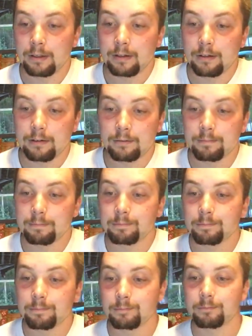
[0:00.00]

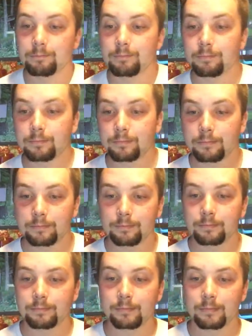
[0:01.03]

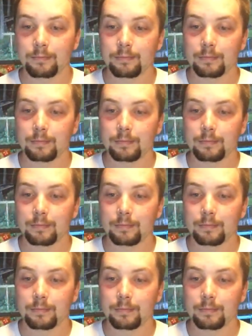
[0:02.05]
Nobody speaks.